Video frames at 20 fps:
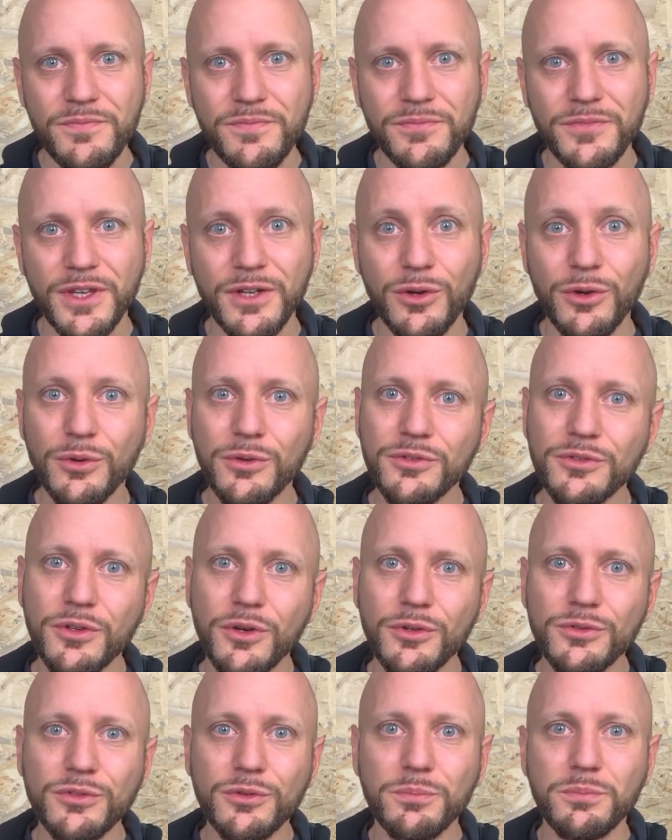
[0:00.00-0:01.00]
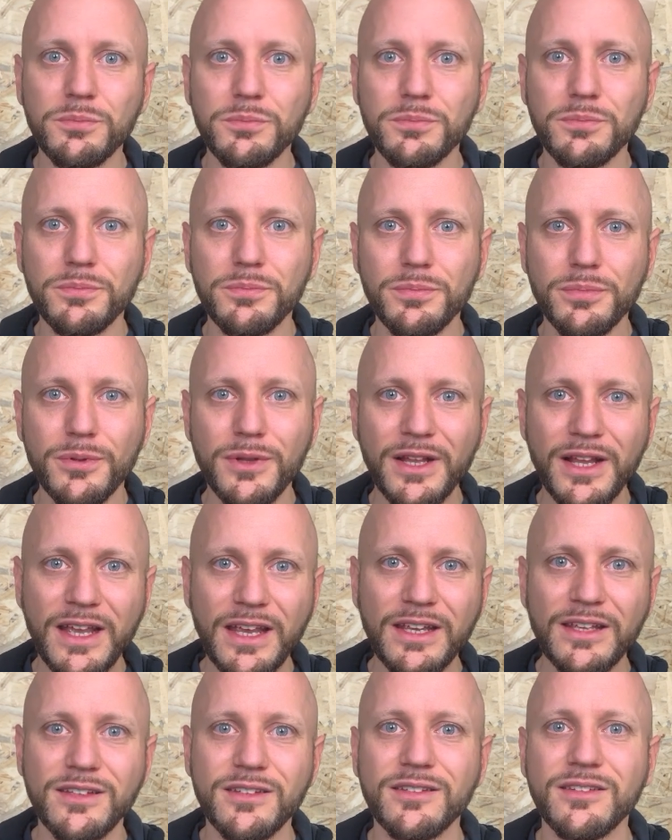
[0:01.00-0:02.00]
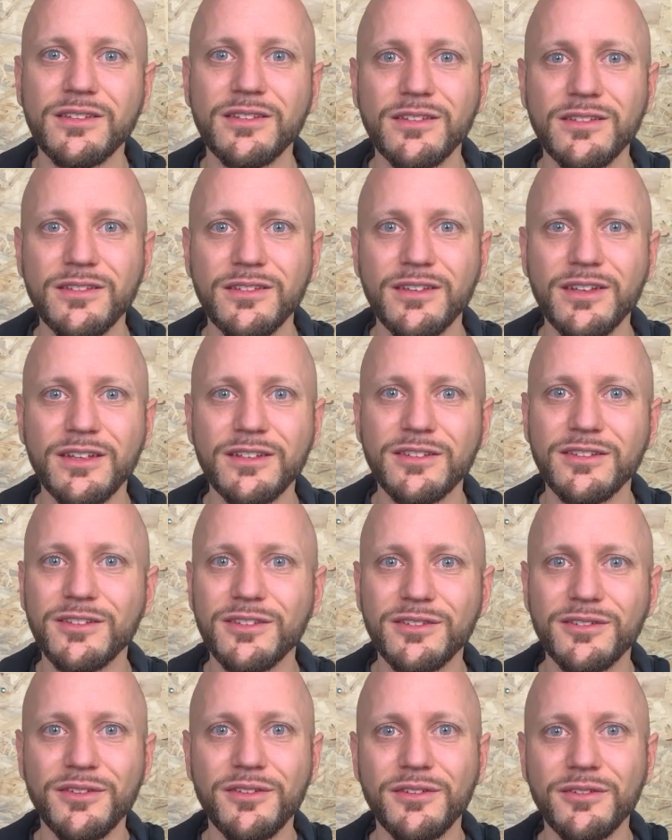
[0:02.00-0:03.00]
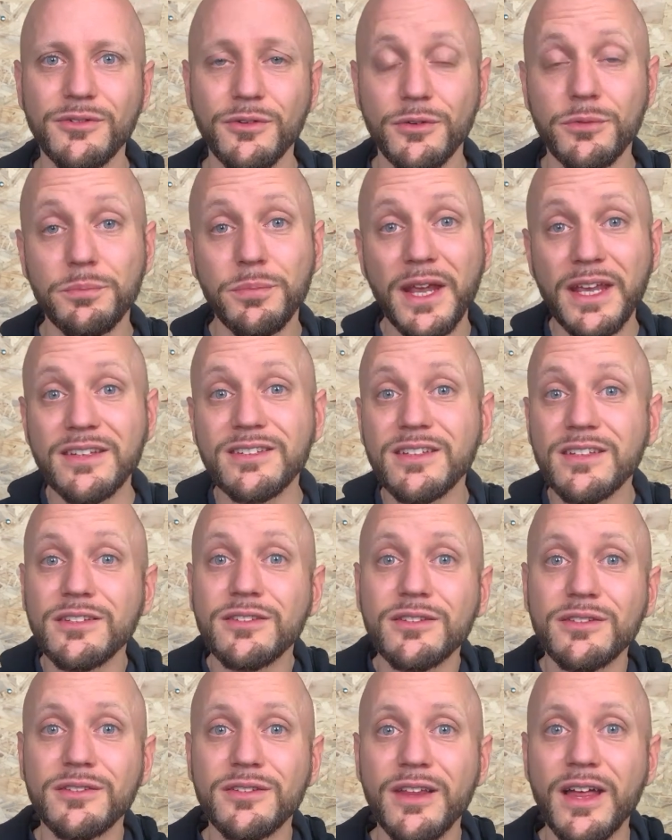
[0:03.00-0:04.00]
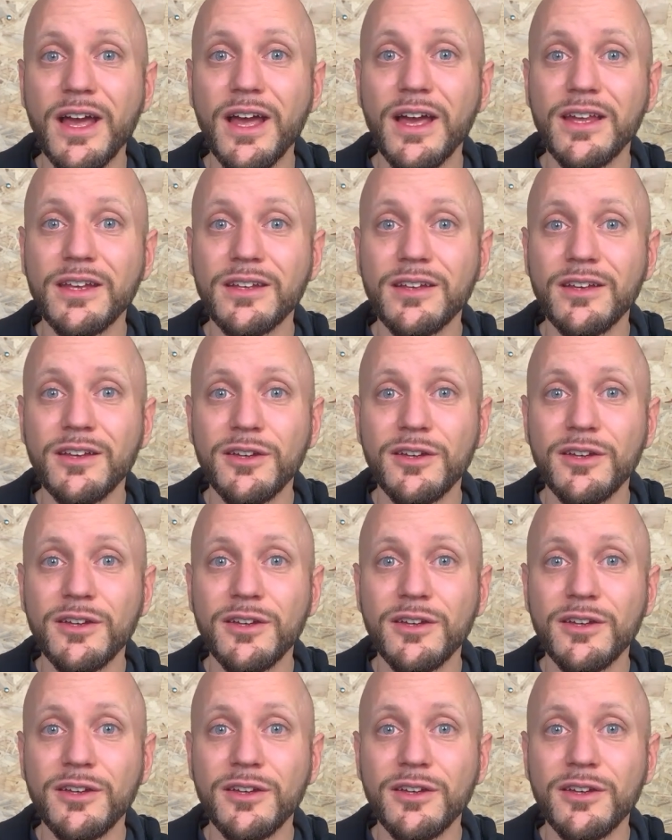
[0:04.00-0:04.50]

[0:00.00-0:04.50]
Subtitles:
that also plays into or pays into that